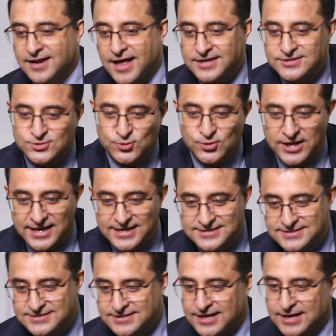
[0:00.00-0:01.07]
last 2
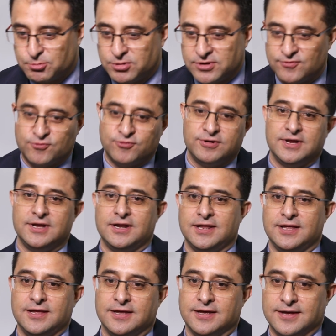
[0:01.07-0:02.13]
days have been
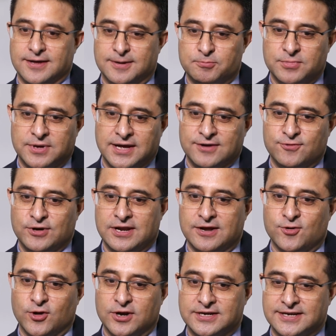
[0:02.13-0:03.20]
really, I really
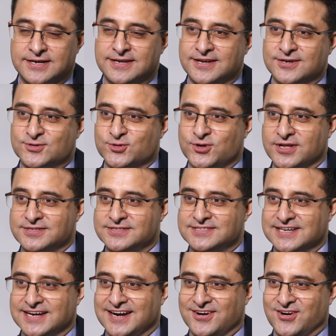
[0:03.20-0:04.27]
call it India
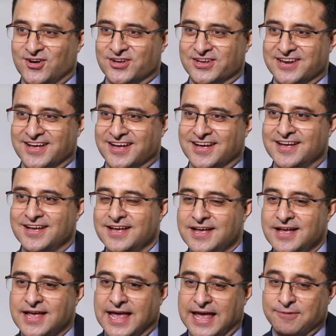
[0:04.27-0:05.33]
2.0.
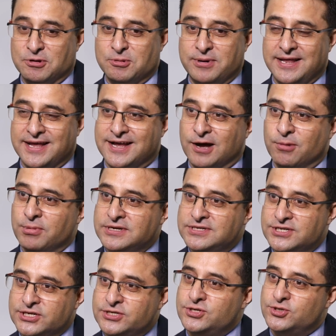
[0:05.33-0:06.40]
Everybody
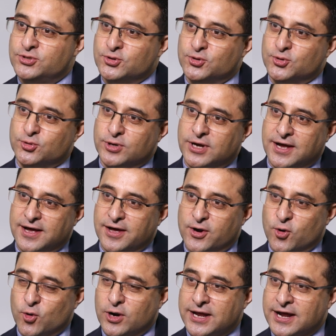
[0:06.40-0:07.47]
committed to
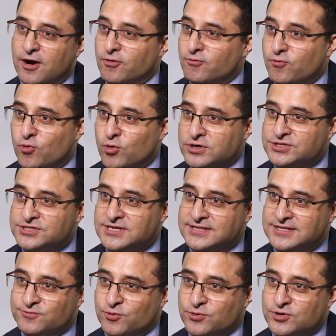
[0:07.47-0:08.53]
rolling out 4G. I
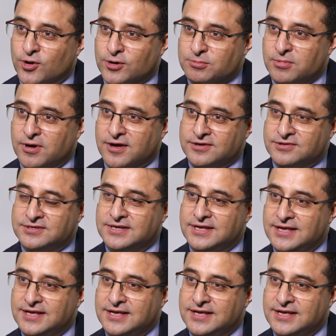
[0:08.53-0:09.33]
think we were talking about